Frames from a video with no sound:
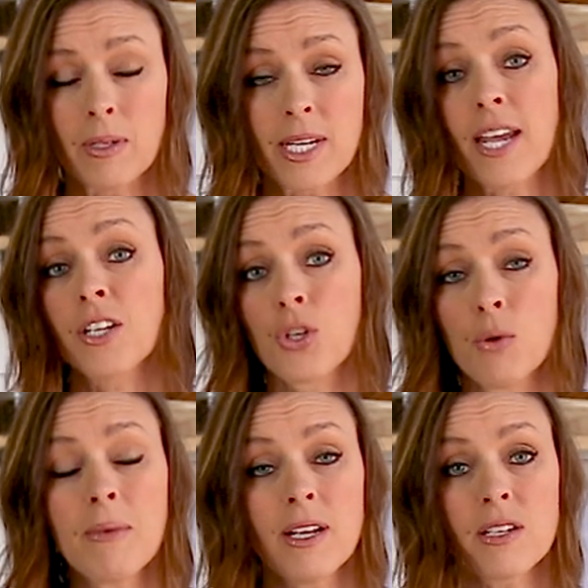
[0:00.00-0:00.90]
take two
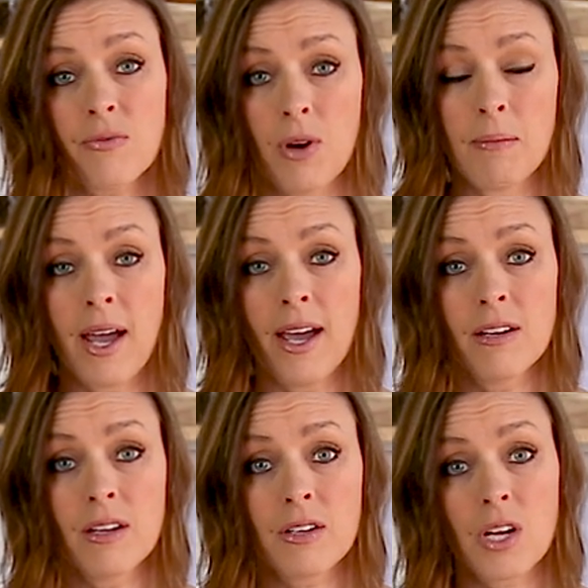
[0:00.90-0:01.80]
minutes from that.
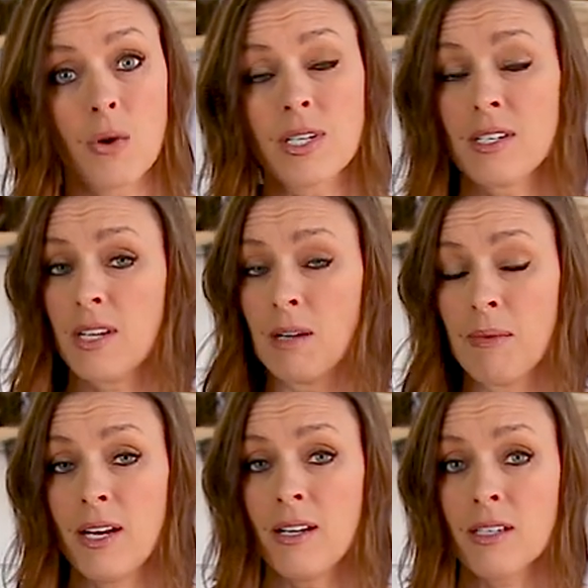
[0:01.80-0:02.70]
So it's 10
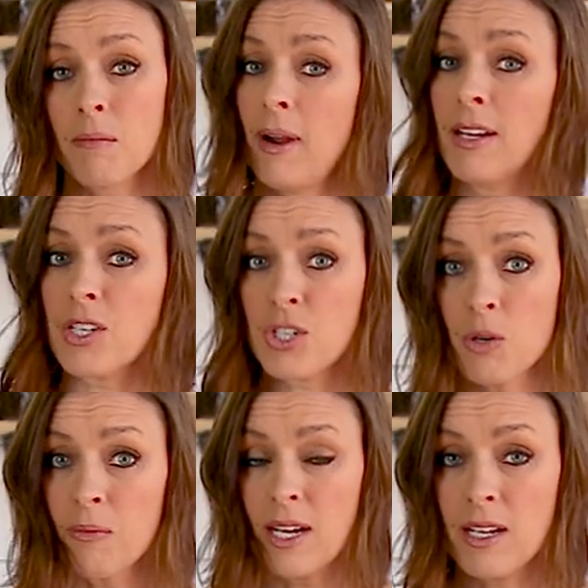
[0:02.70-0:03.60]
minutes minus
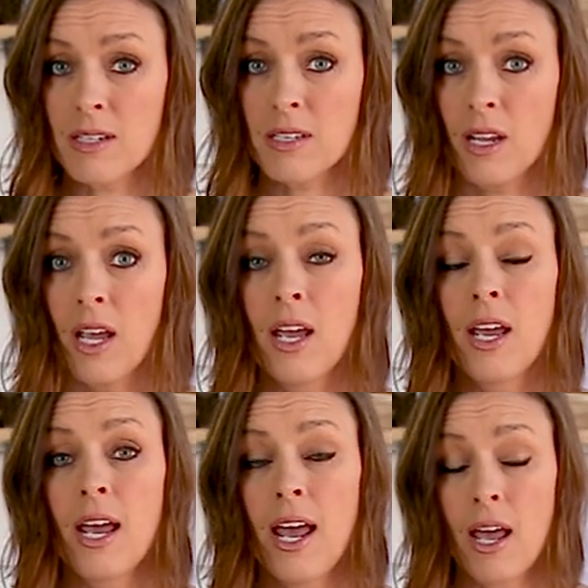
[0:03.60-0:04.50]
two minutes
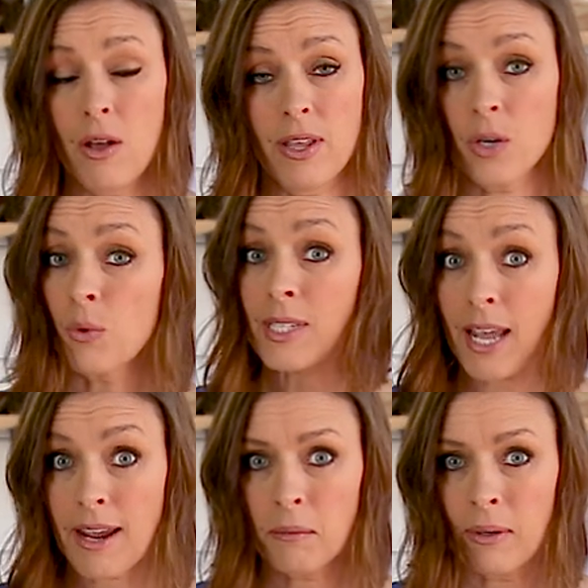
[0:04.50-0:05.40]
equals
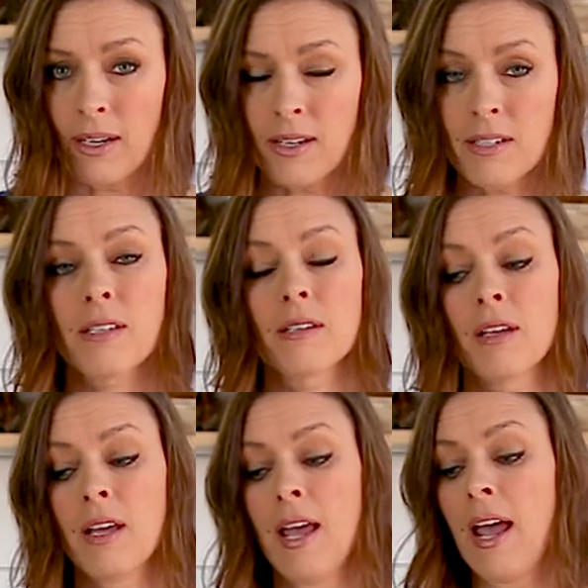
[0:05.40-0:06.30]
eight minutes
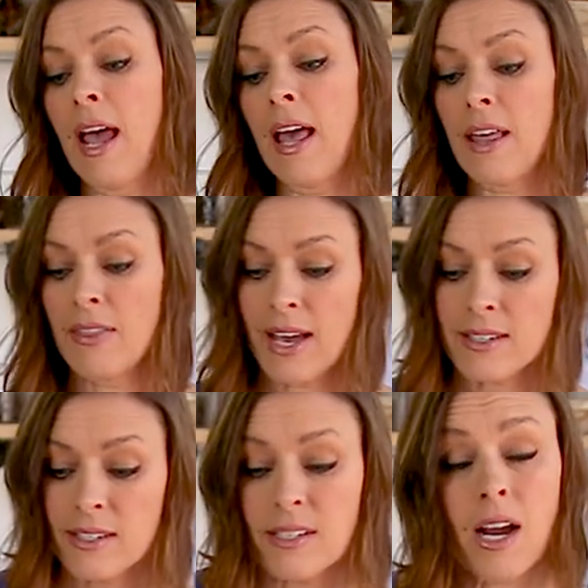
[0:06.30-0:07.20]

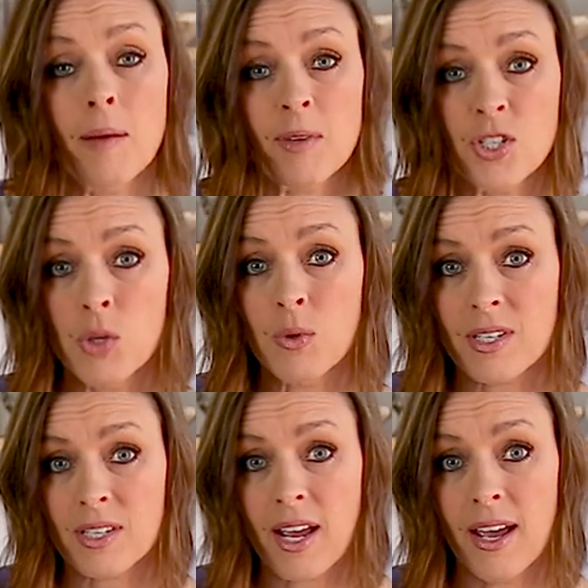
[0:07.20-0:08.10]
that's the time that you will
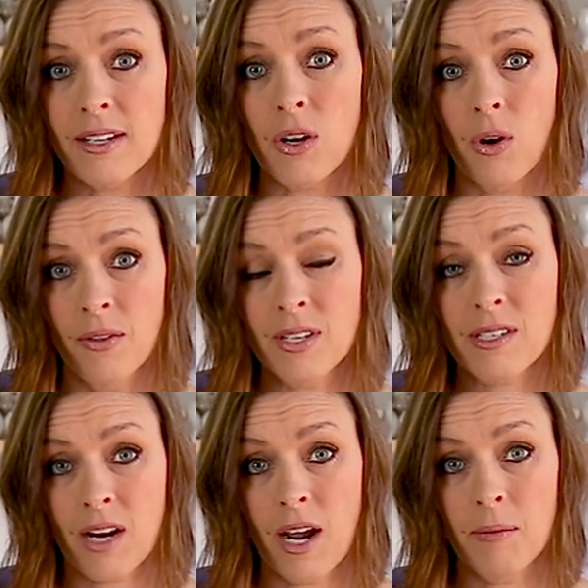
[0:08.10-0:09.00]
set on
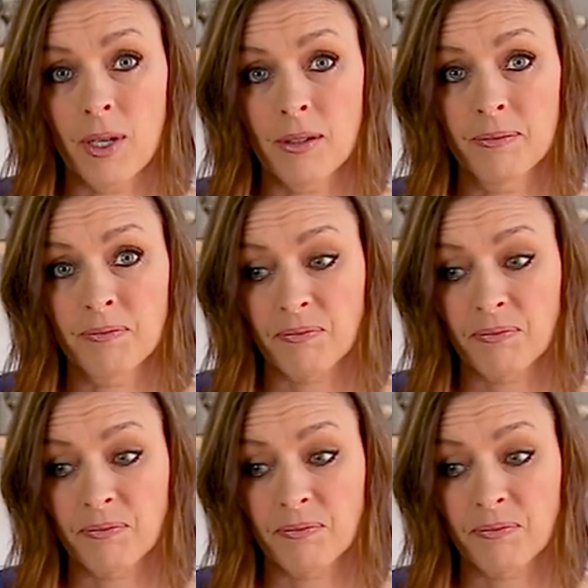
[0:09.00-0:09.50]
this timer.